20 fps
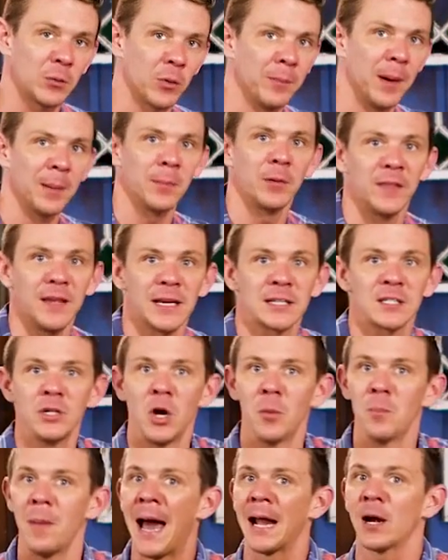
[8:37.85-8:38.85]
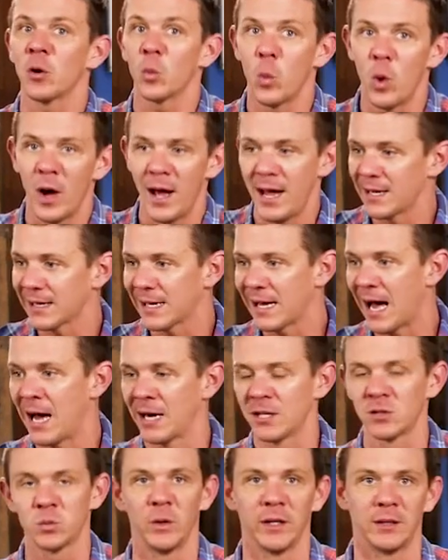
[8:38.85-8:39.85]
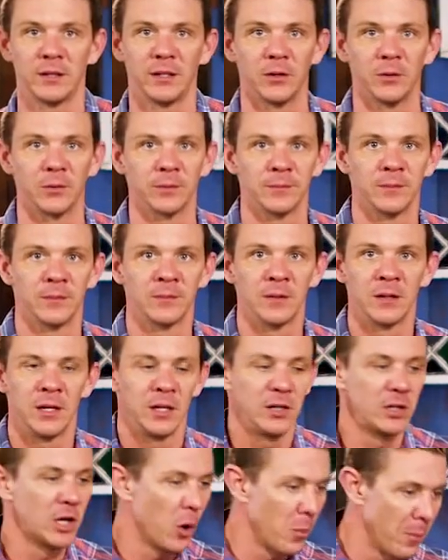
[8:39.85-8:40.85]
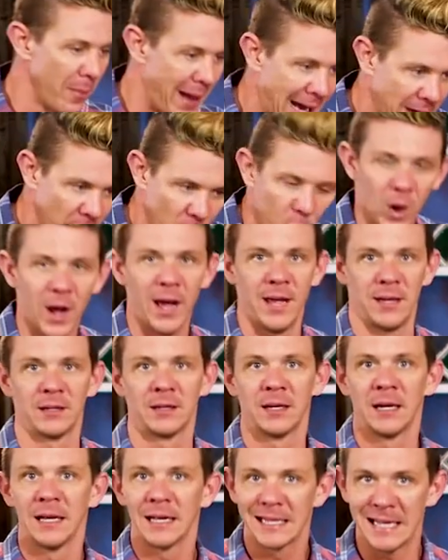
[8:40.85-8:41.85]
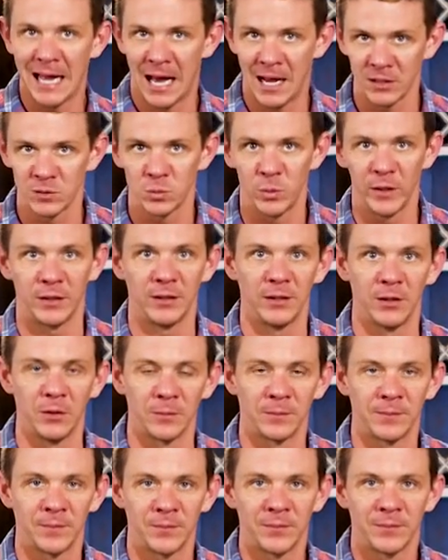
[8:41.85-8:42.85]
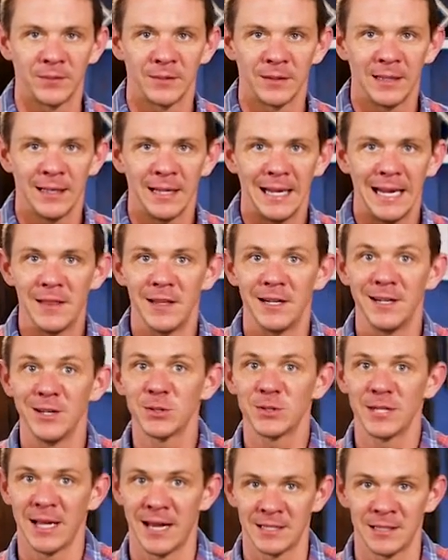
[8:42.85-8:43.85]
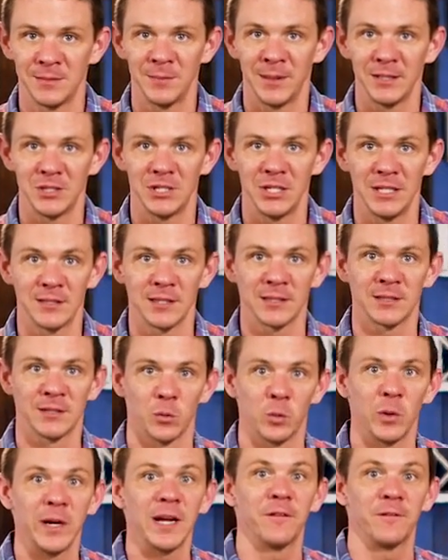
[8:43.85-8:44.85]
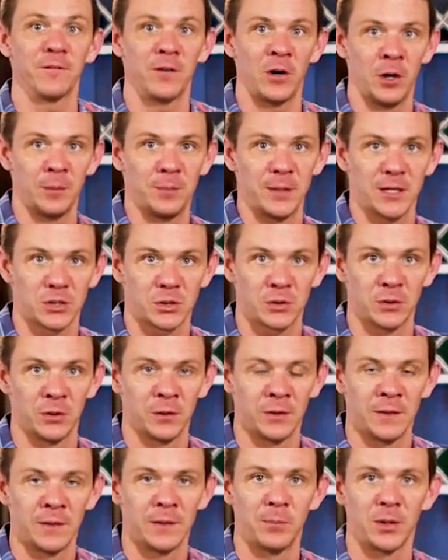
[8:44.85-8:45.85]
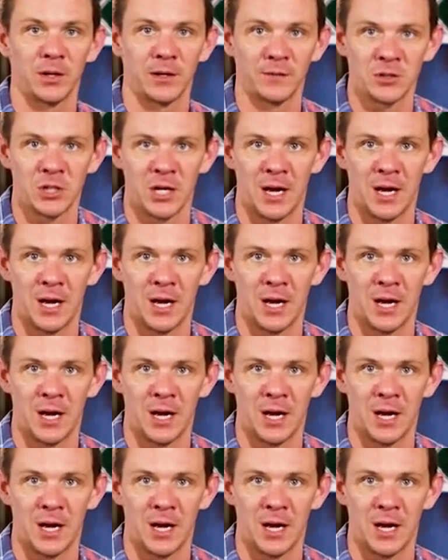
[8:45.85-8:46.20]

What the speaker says: can remember this, no matter what, God is with you. No matter what, God is with you. In the New Testament, Jesus reaffirmed this truth in the book of